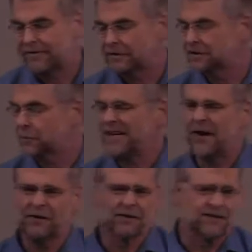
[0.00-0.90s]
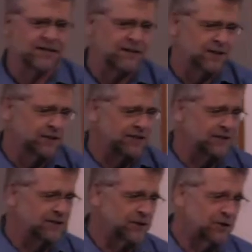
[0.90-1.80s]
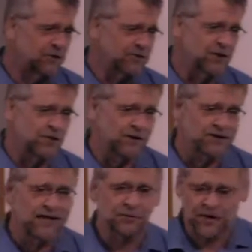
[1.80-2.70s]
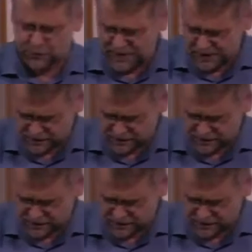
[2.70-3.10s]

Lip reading: In fact, there's 360 degrees in the circle, so there's actually